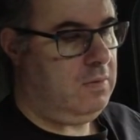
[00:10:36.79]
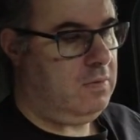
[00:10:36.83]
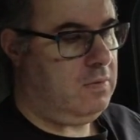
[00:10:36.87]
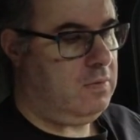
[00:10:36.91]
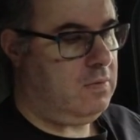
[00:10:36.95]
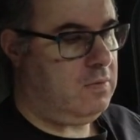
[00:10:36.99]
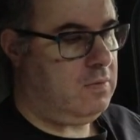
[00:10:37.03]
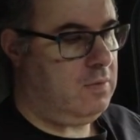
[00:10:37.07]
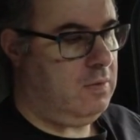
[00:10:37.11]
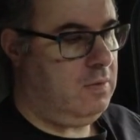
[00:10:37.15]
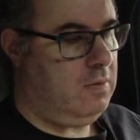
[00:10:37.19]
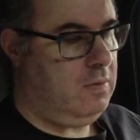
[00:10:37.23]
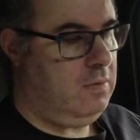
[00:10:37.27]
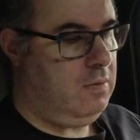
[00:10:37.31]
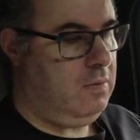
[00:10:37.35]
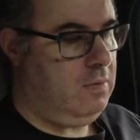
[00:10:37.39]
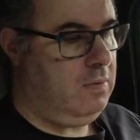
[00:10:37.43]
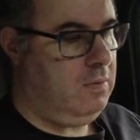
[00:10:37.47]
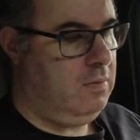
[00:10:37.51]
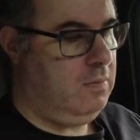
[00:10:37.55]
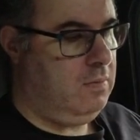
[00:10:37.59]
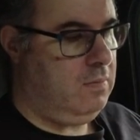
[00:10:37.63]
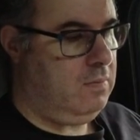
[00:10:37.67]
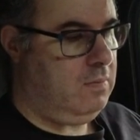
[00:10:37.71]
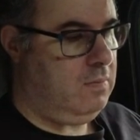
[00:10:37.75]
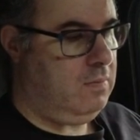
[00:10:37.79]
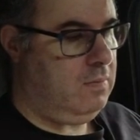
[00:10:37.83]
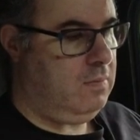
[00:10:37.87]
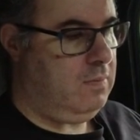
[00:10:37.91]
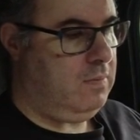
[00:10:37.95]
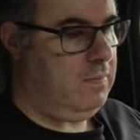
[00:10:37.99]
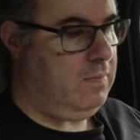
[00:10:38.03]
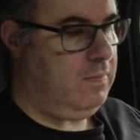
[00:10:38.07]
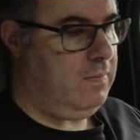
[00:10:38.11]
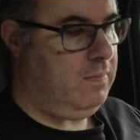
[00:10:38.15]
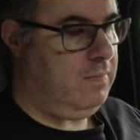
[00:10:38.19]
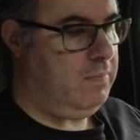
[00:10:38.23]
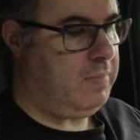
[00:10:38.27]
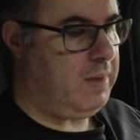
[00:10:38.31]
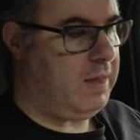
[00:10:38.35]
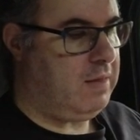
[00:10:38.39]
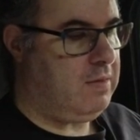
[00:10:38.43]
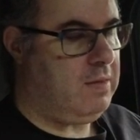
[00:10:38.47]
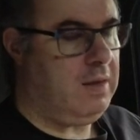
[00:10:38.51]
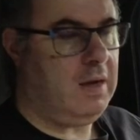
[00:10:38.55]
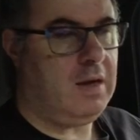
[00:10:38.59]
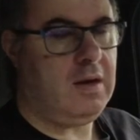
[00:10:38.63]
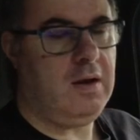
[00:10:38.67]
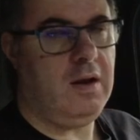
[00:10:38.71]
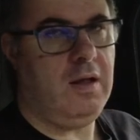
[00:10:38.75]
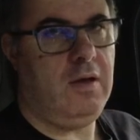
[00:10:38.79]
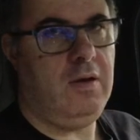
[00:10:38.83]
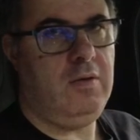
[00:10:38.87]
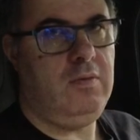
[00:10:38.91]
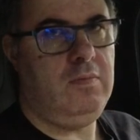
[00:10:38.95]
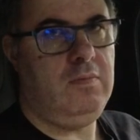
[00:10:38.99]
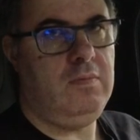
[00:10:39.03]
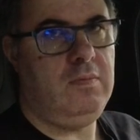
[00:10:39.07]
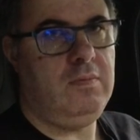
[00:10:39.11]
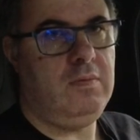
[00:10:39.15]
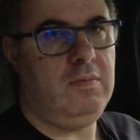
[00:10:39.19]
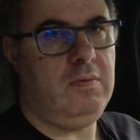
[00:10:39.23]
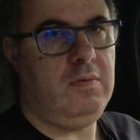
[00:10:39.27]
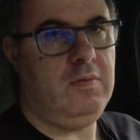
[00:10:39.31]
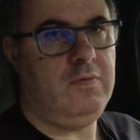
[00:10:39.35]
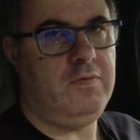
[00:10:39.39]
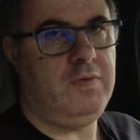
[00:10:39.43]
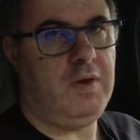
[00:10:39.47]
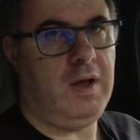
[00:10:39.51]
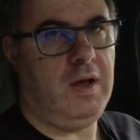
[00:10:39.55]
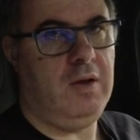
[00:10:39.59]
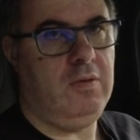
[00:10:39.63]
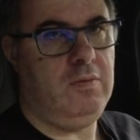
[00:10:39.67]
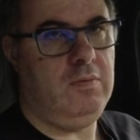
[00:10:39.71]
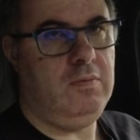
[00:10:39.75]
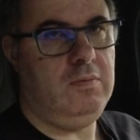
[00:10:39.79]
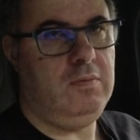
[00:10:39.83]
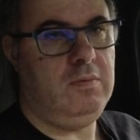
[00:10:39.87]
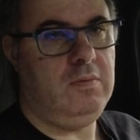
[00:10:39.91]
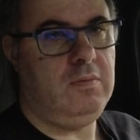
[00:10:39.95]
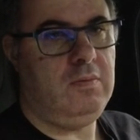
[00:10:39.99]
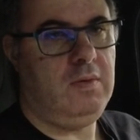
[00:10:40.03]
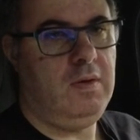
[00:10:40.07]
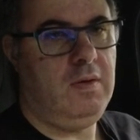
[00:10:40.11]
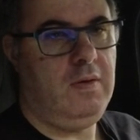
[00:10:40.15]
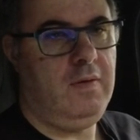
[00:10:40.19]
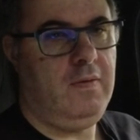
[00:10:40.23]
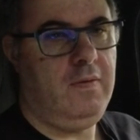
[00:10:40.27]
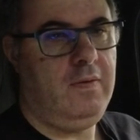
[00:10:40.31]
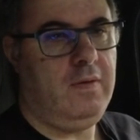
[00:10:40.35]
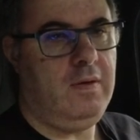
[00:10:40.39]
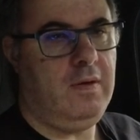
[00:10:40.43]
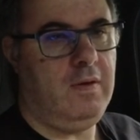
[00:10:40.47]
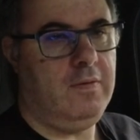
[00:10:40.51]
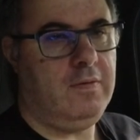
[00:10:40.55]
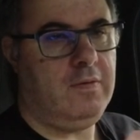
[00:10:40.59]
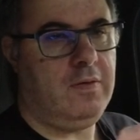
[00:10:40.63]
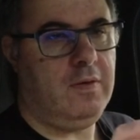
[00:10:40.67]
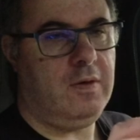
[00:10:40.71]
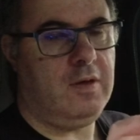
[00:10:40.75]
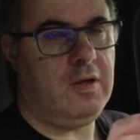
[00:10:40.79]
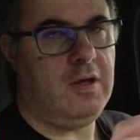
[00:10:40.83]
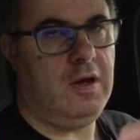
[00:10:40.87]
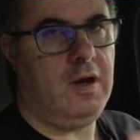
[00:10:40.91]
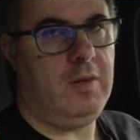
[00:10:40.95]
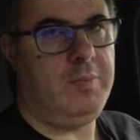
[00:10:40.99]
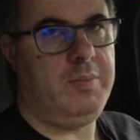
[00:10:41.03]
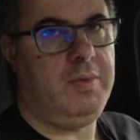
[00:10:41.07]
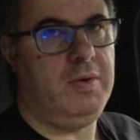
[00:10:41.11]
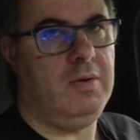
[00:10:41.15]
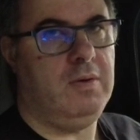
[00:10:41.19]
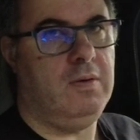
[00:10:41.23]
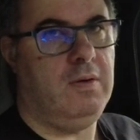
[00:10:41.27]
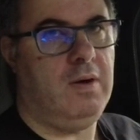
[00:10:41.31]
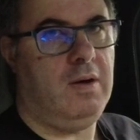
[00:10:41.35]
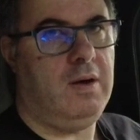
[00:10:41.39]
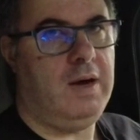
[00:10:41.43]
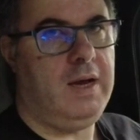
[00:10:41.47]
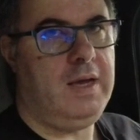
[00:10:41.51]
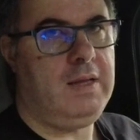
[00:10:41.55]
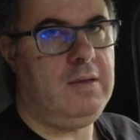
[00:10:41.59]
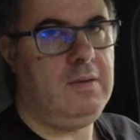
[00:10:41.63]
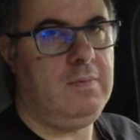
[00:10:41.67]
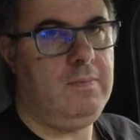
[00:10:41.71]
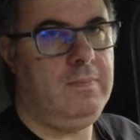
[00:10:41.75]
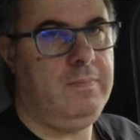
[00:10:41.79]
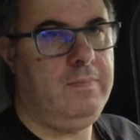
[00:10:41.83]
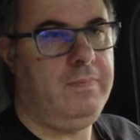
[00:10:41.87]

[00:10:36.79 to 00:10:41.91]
to basically clone the phone onto the Carpuride,